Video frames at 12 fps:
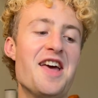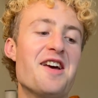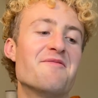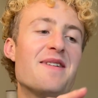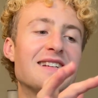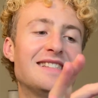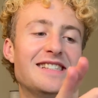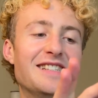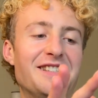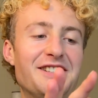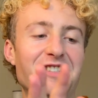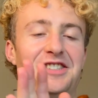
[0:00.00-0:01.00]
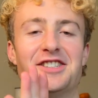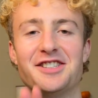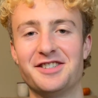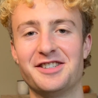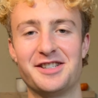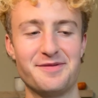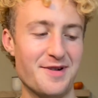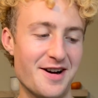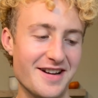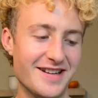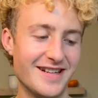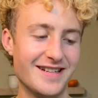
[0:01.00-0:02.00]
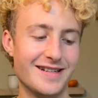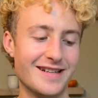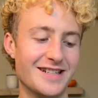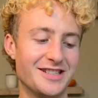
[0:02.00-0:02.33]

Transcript: My sister just responded.